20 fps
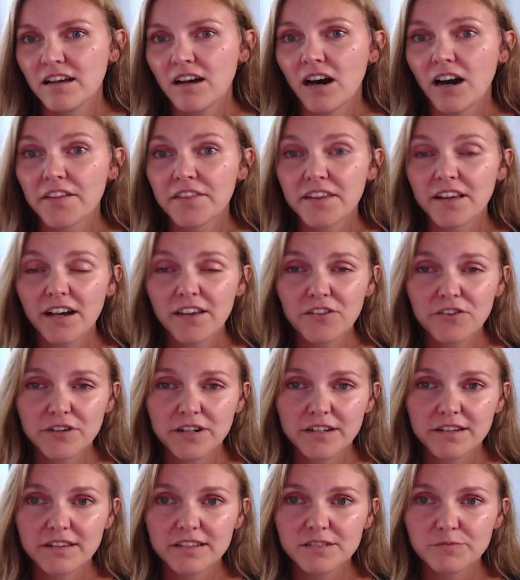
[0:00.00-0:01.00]
On the other
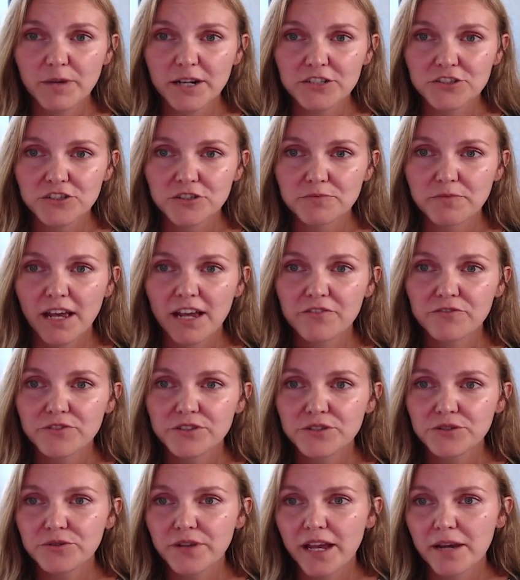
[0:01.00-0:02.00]
end of the spectrum, every
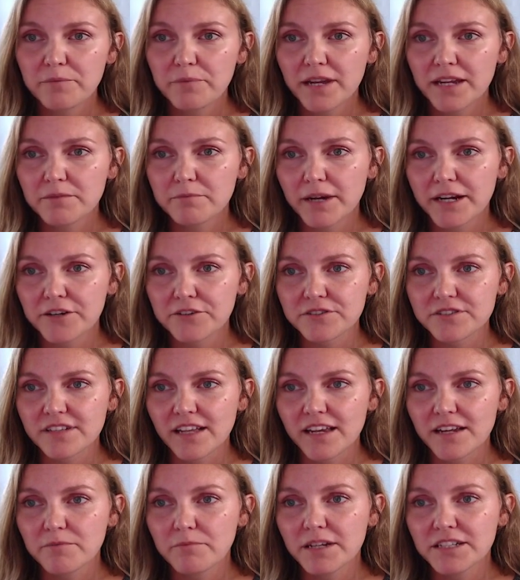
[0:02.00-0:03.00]
new campaign
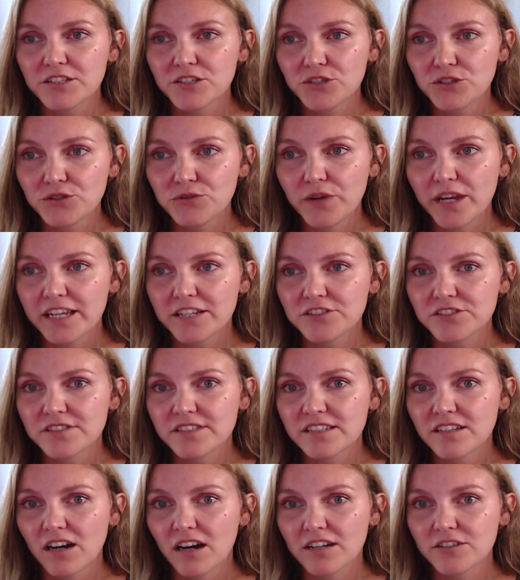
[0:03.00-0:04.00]
microsite meant a new
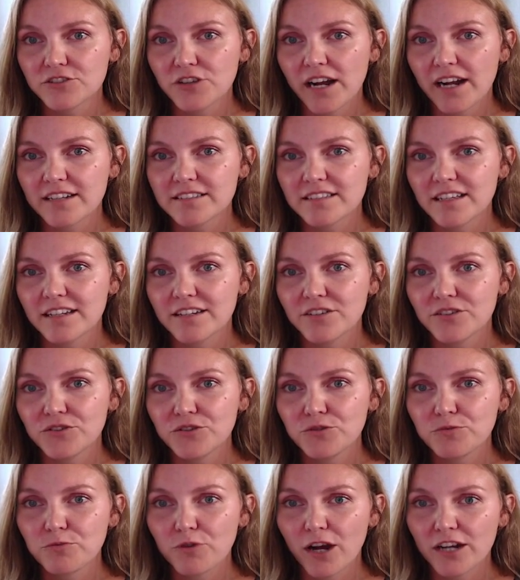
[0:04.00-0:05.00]
agency contract and a
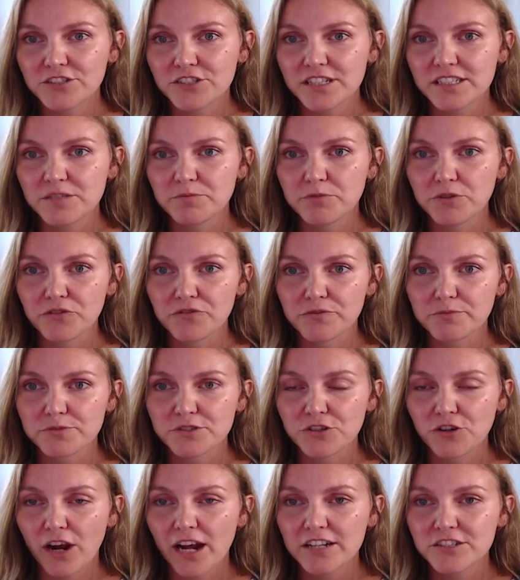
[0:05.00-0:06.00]
new project built from
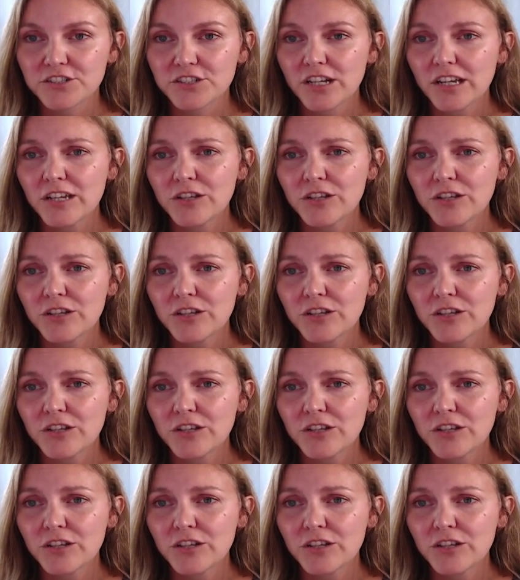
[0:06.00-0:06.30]
scratch,